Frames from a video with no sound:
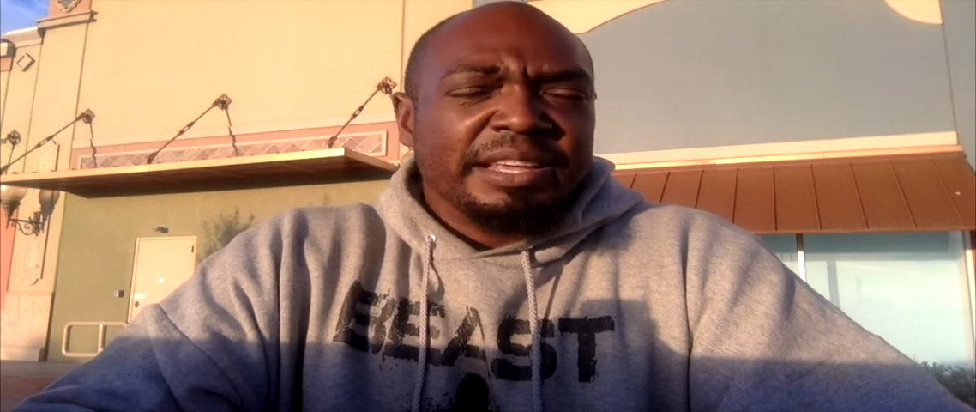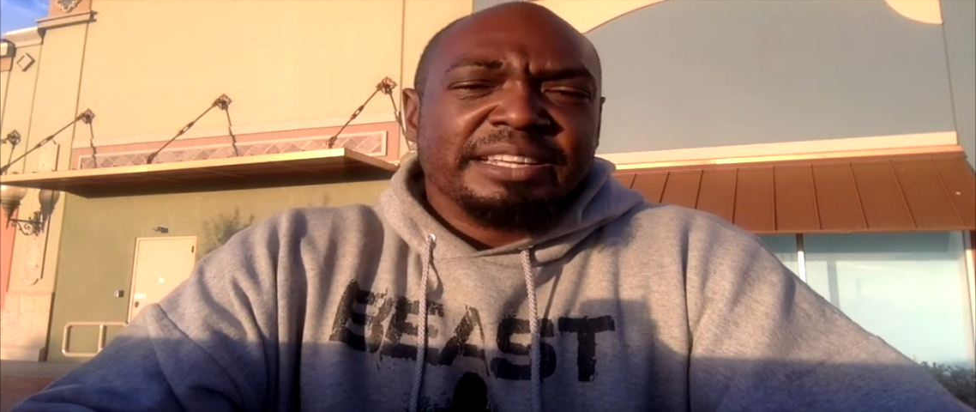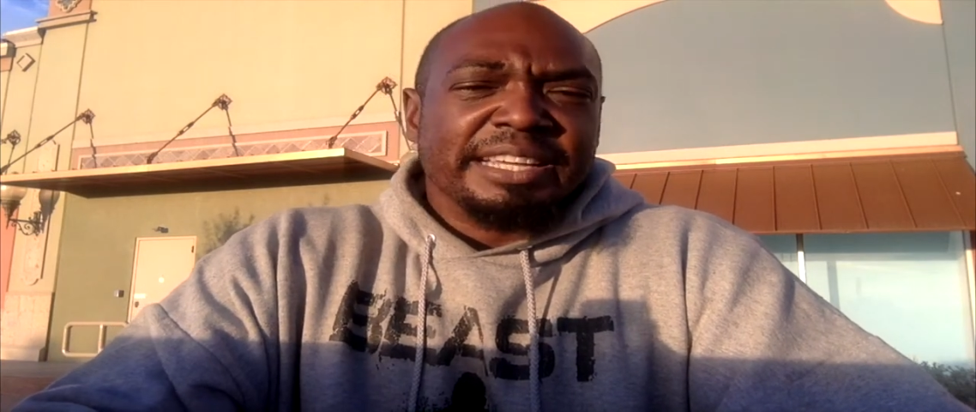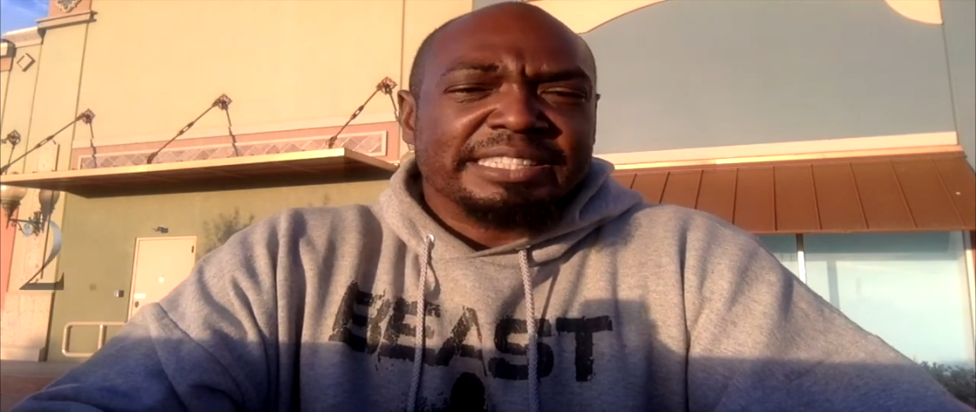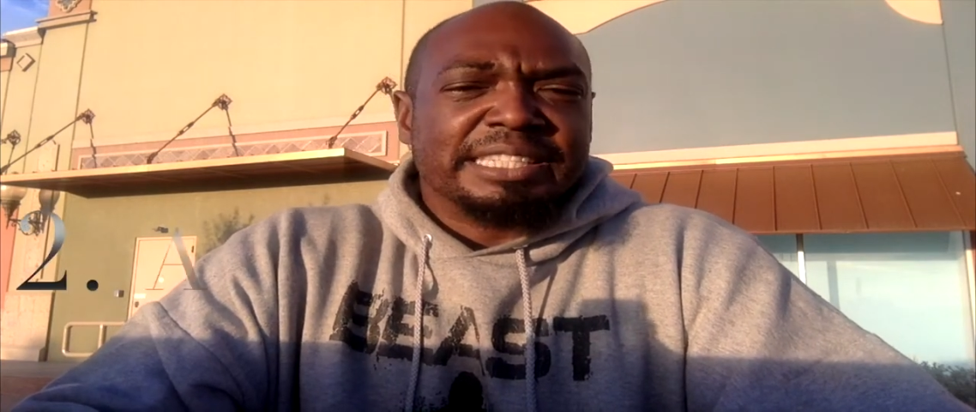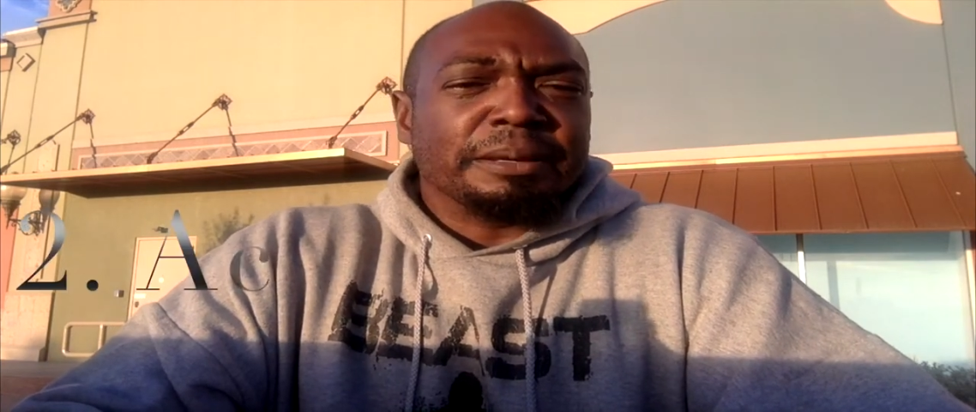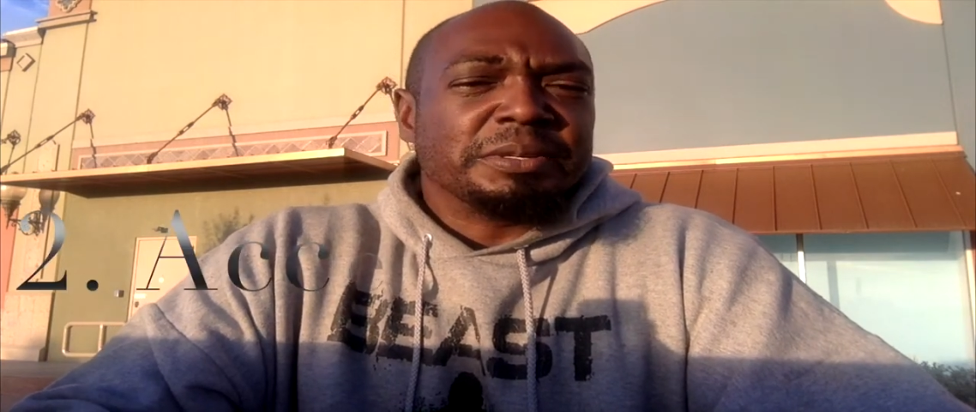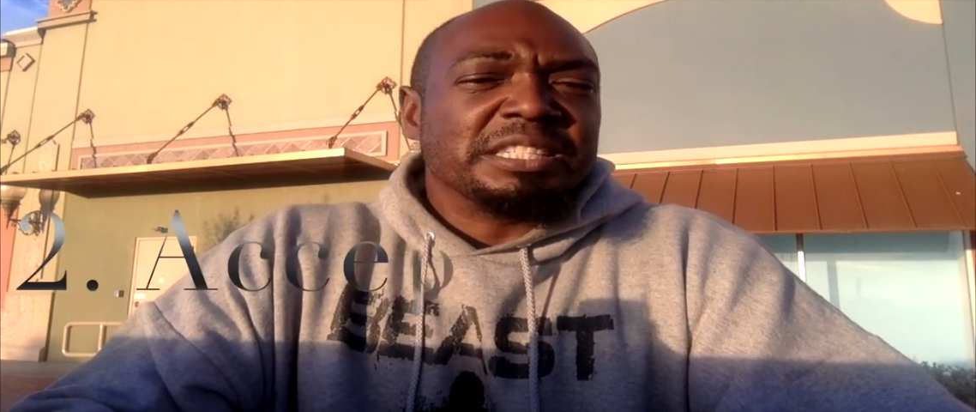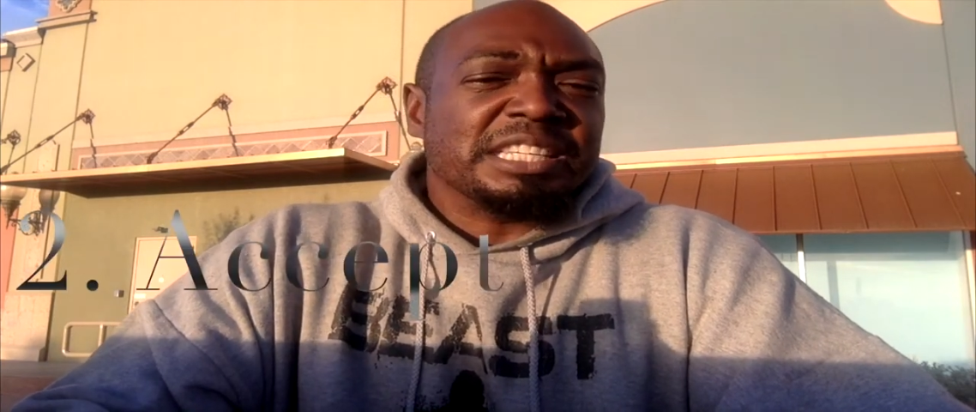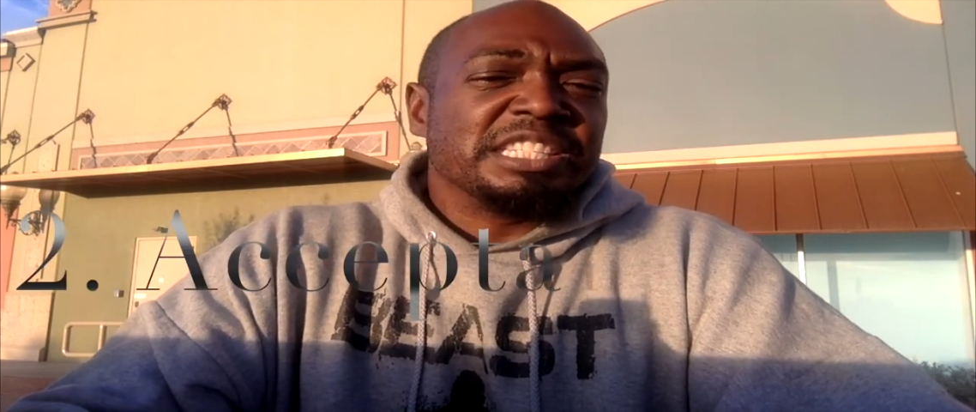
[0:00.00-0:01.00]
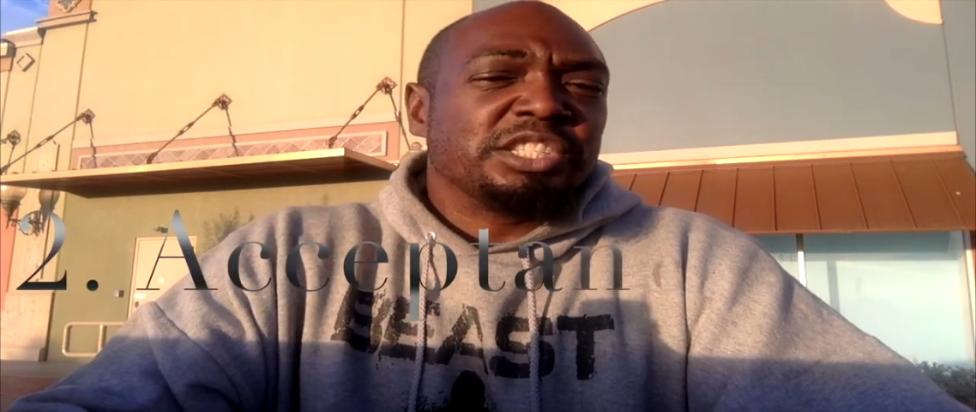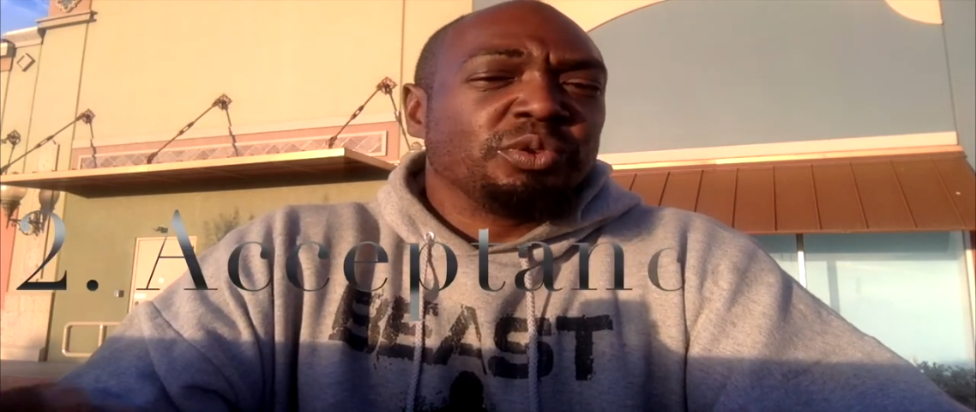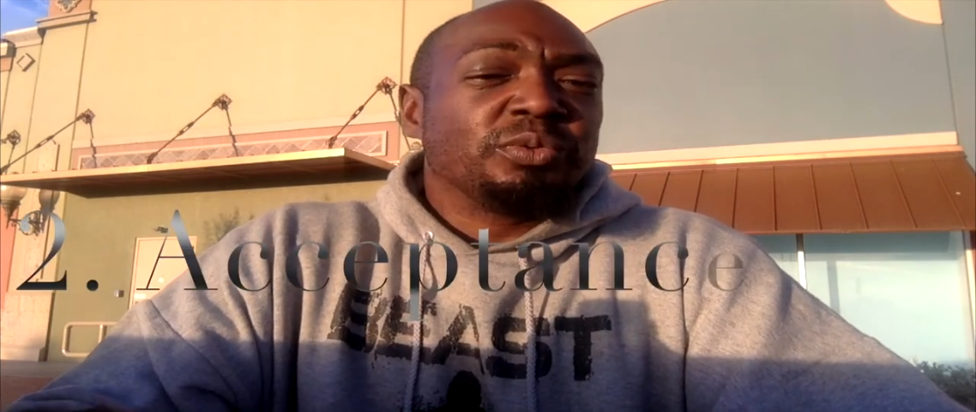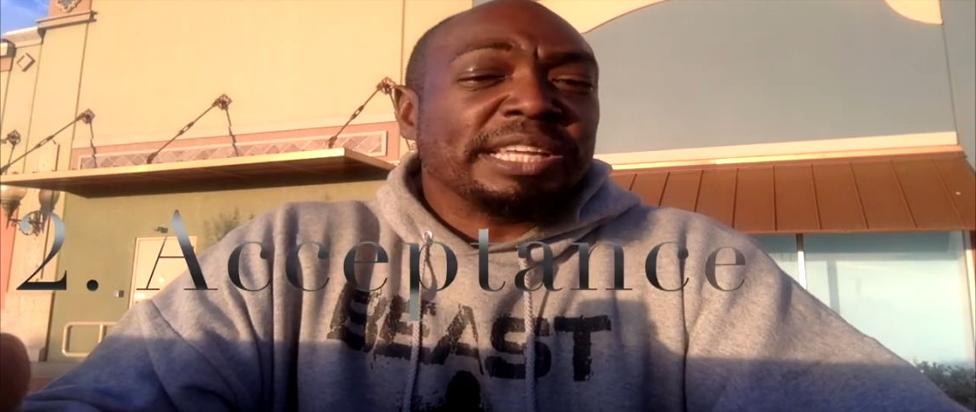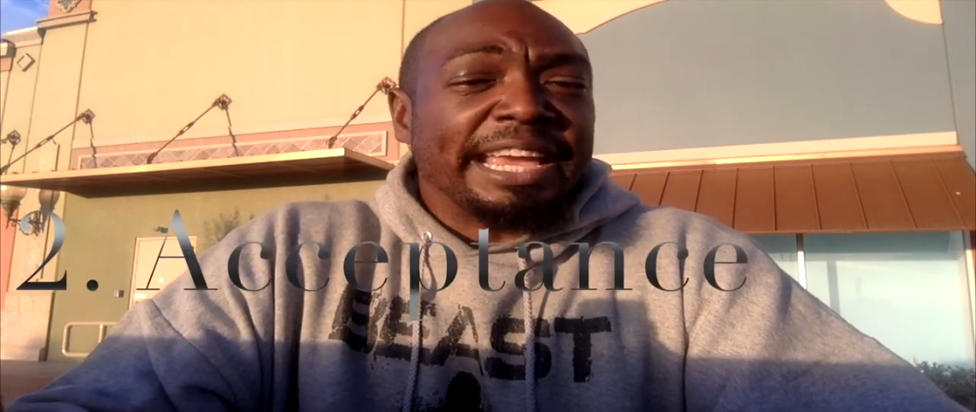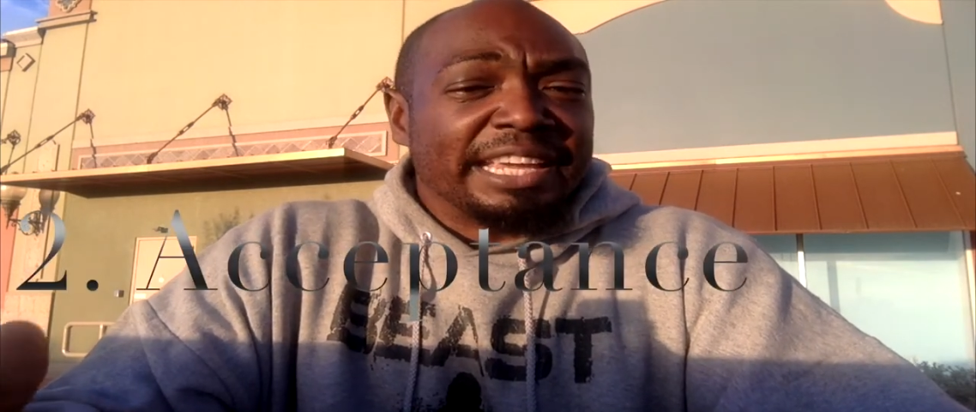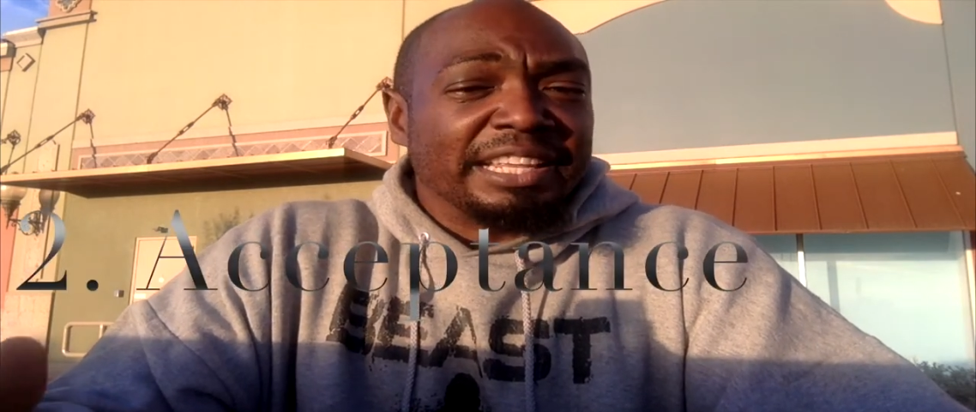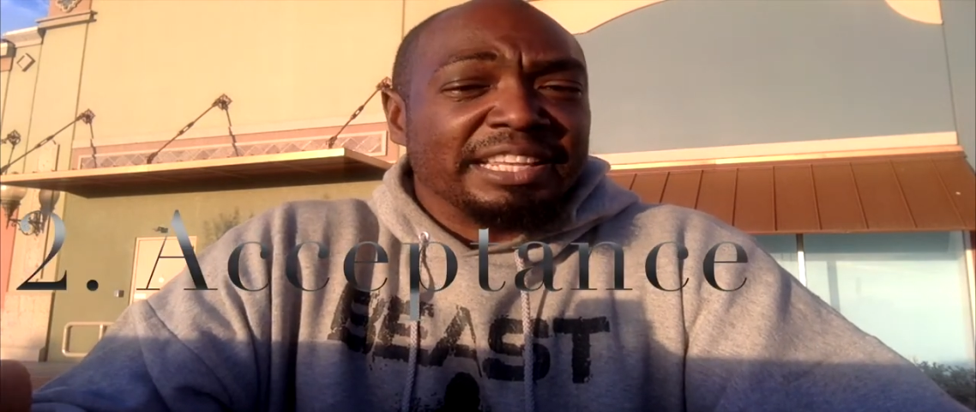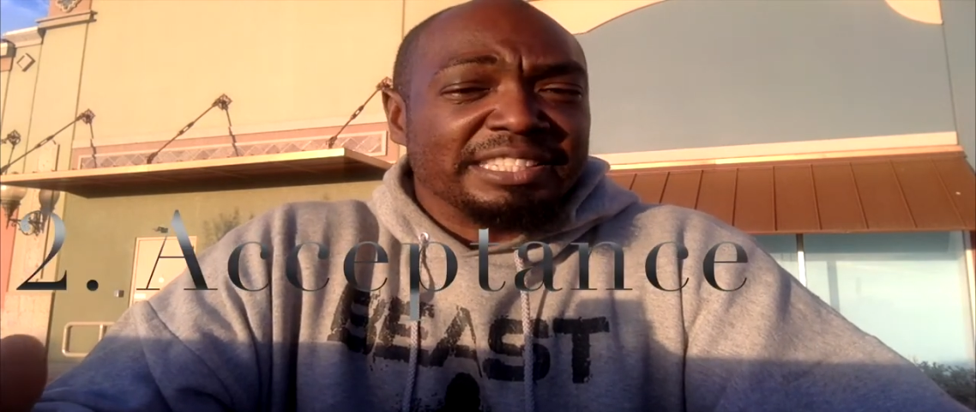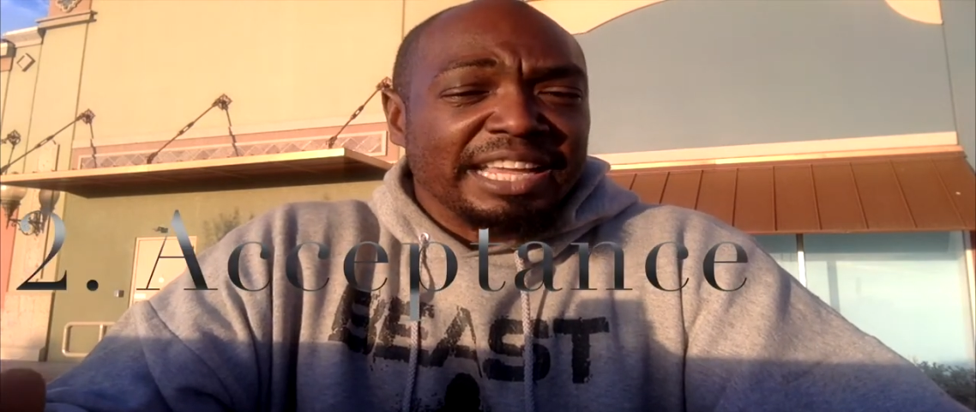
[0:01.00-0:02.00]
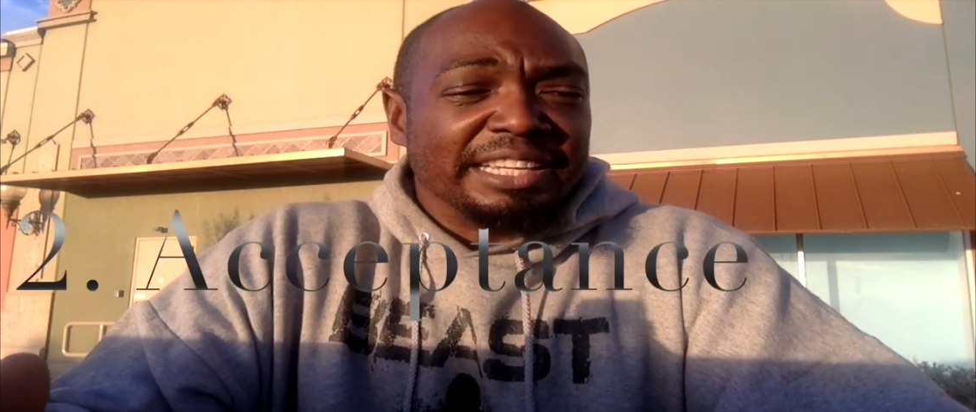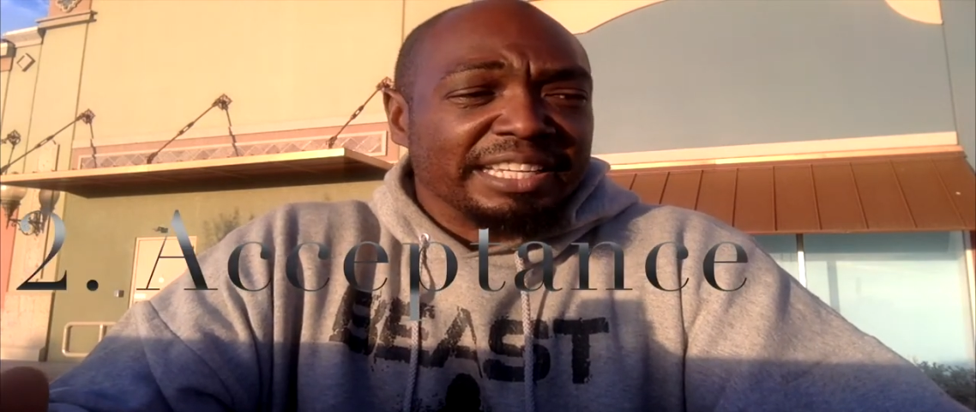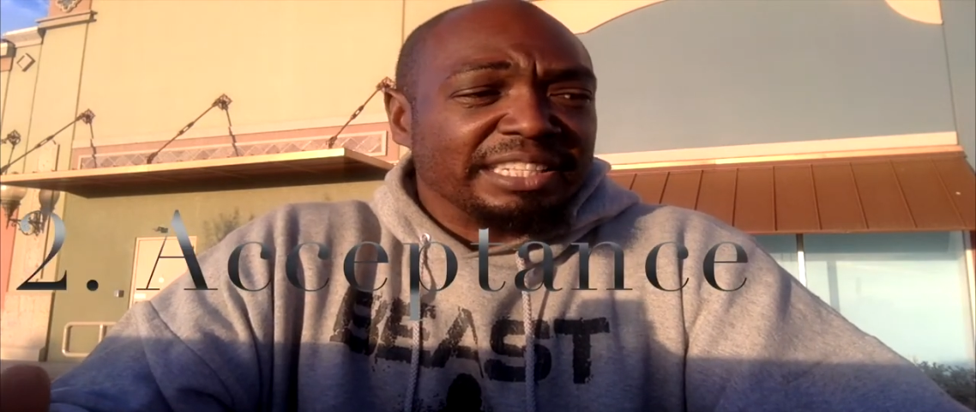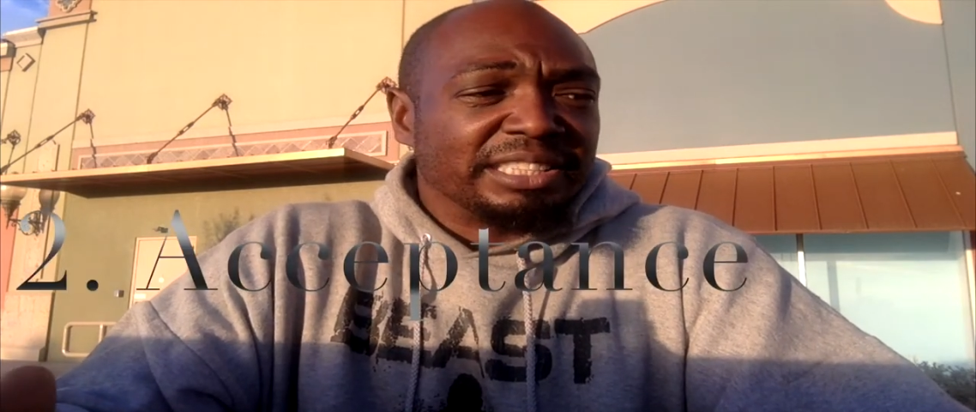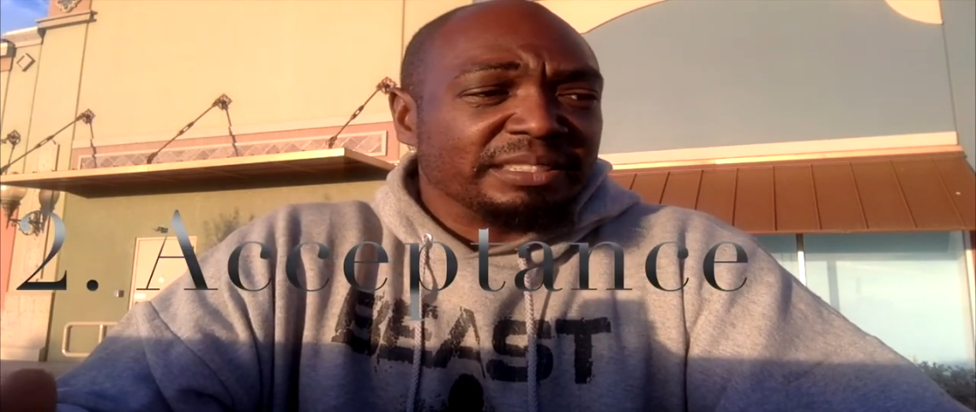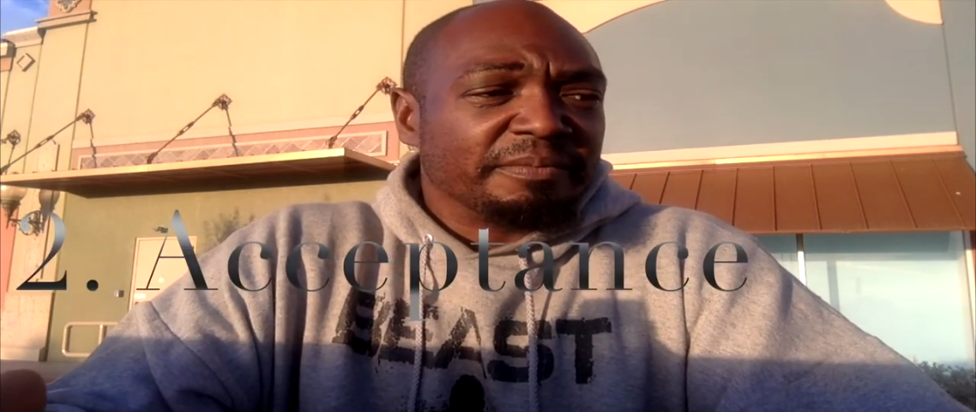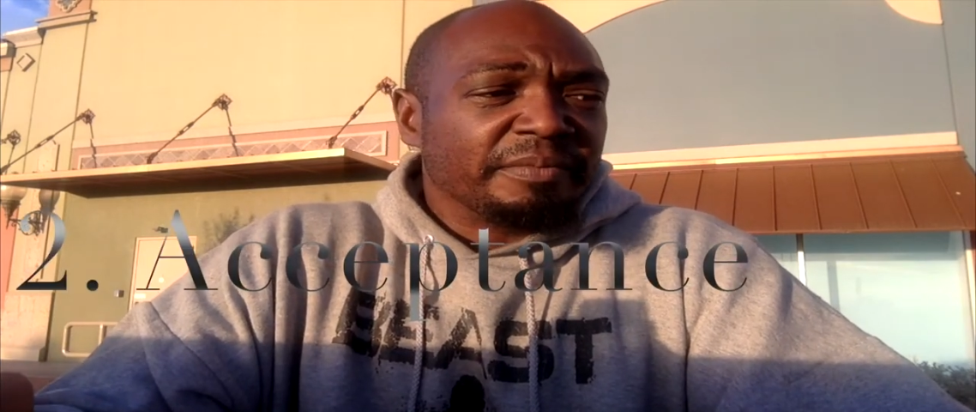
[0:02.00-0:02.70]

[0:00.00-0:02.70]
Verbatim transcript: The acceptance is you taking the citation.